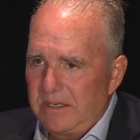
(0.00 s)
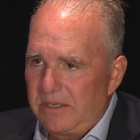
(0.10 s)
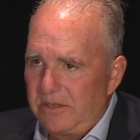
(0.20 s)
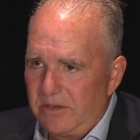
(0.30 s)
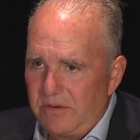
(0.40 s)

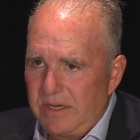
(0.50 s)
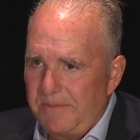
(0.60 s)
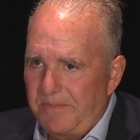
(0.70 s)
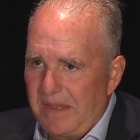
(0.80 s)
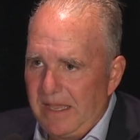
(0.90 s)
to do it,
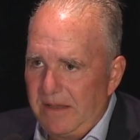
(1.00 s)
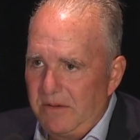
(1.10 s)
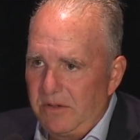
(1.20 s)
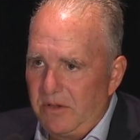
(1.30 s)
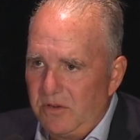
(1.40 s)

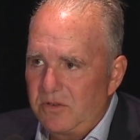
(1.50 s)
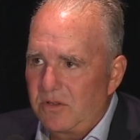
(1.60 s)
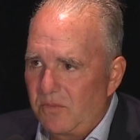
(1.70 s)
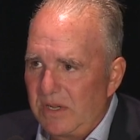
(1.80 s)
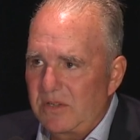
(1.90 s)
and use
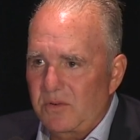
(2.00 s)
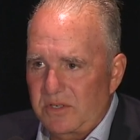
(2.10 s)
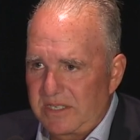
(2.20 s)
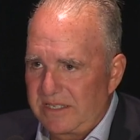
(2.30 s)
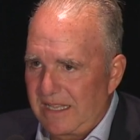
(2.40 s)
the
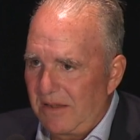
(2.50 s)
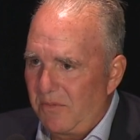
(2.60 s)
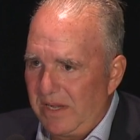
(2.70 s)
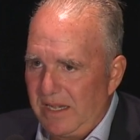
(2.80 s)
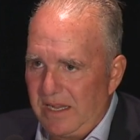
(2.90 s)
resources that
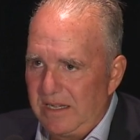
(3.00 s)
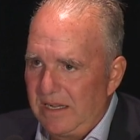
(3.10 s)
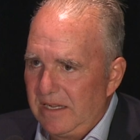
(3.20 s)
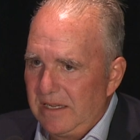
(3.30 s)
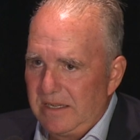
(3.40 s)
we need
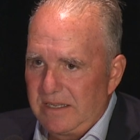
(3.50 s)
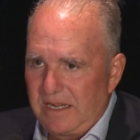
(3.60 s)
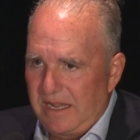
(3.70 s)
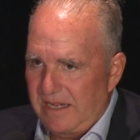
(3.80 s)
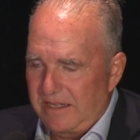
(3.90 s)
to
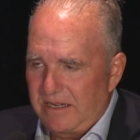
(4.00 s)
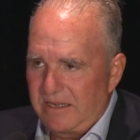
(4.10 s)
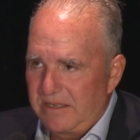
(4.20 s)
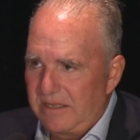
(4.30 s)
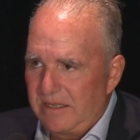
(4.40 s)
get it done.